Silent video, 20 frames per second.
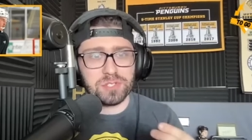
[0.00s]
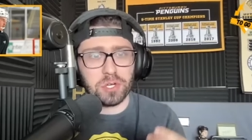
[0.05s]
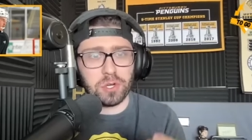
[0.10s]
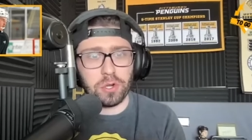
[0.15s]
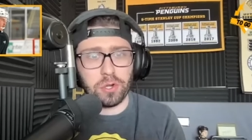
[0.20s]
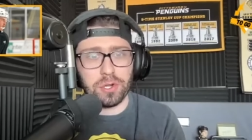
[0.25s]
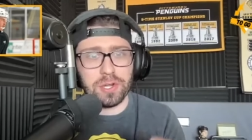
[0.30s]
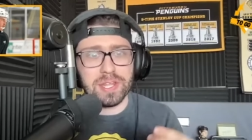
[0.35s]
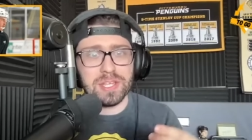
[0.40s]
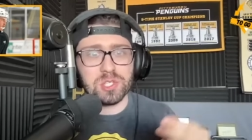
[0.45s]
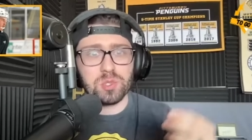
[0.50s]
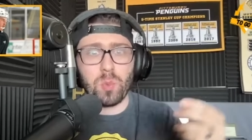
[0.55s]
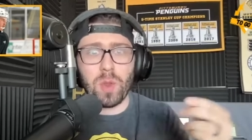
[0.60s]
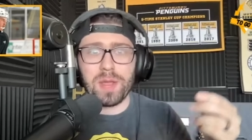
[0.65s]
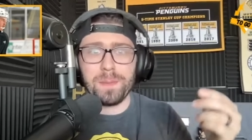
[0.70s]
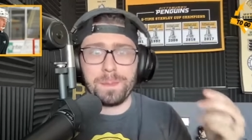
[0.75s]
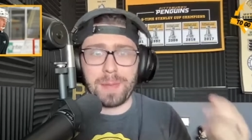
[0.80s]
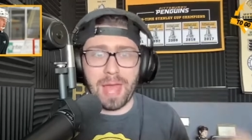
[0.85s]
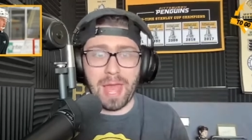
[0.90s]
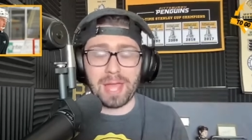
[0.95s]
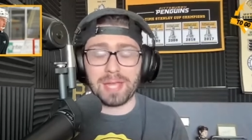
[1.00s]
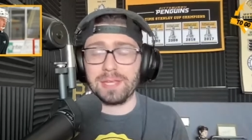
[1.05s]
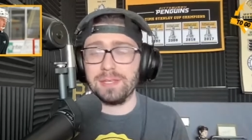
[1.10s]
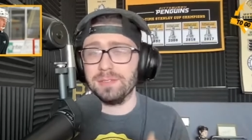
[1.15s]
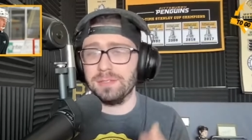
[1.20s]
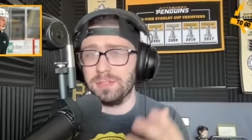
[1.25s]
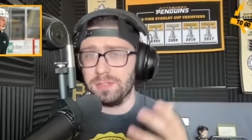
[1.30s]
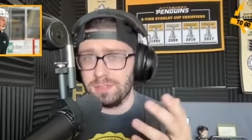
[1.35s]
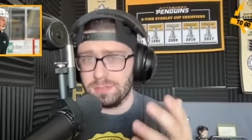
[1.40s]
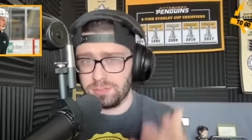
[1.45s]
to earn his way back
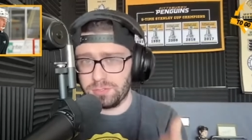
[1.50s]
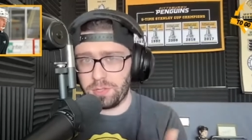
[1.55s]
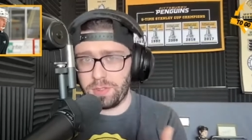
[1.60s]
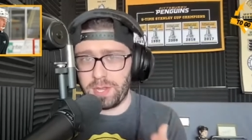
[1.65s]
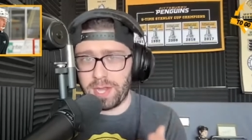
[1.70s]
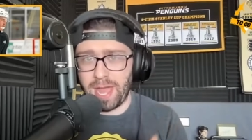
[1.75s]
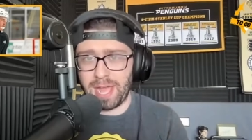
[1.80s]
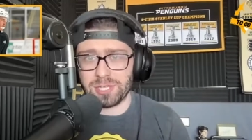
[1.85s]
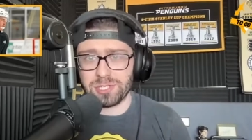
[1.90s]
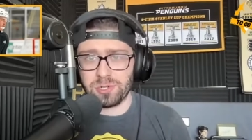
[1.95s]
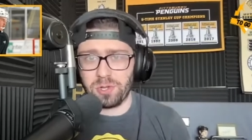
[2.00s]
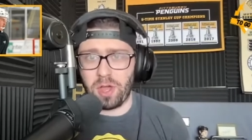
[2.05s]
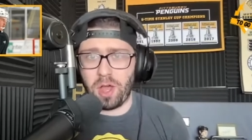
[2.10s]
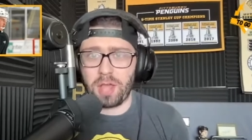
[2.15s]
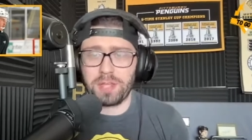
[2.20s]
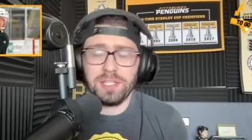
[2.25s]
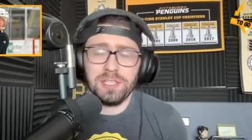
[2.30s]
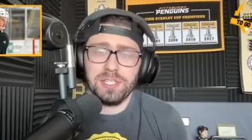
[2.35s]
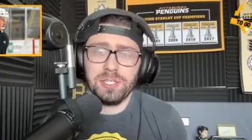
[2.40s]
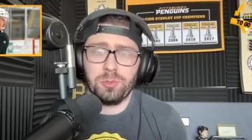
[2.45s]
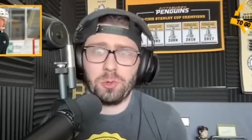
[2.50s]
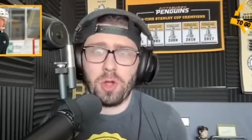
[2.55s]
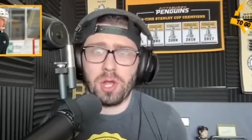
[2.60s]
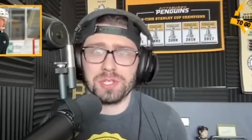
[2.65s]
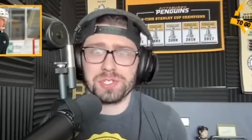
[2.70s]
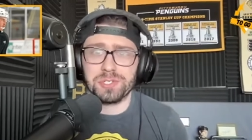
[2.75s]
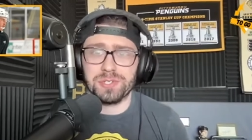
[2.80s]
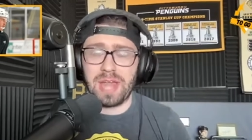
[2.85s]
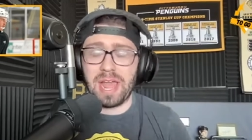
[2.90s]
to the National Hockey League roster.